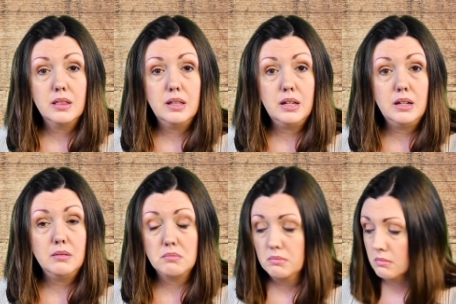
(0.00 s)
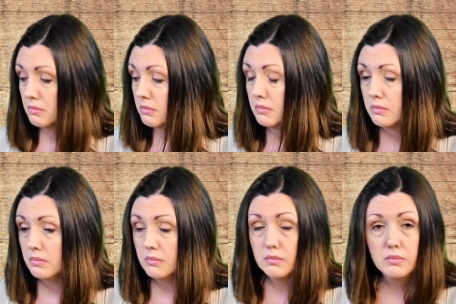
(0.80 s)
the
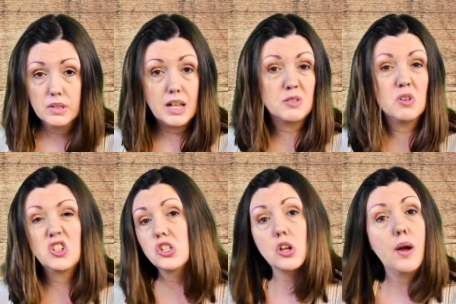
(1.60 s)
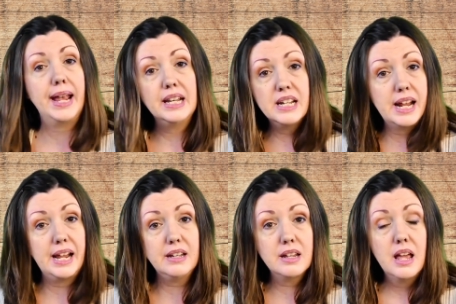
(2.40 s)
textbook just go hand in
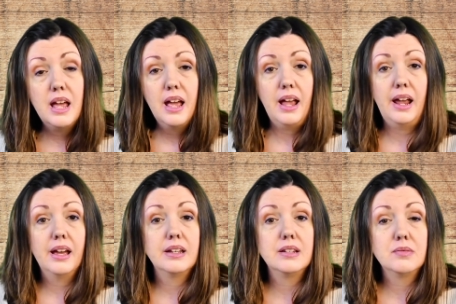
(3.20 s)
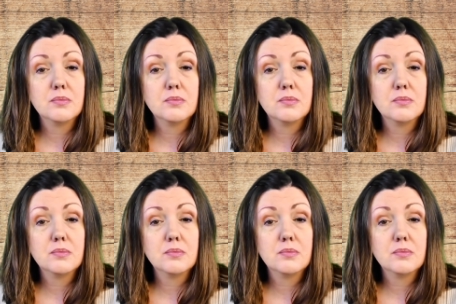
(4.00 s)
hand and